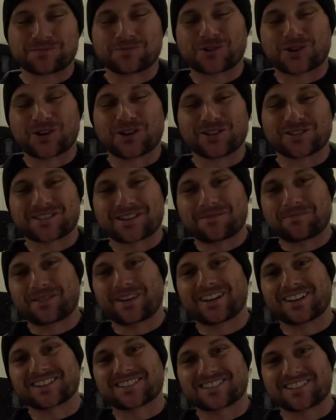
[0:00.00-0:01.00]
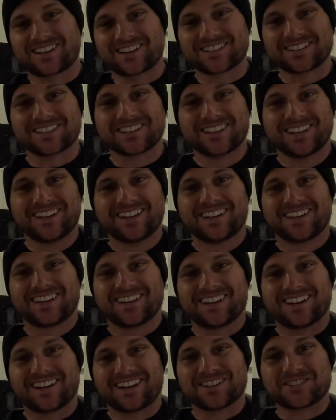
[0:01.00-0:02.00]
because I'm that excited,
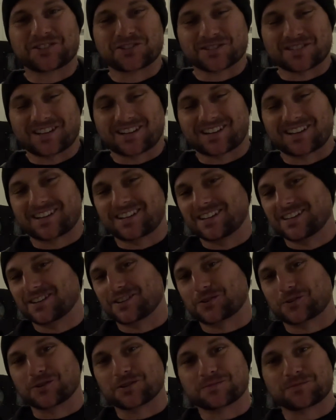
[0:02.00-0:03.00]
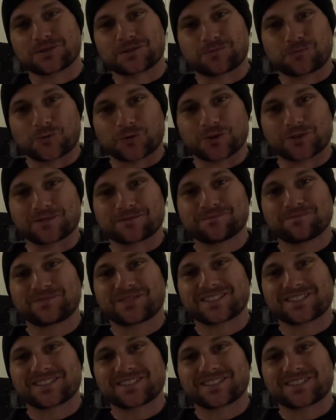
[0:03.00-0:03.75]
just like a kid at Christmas morning.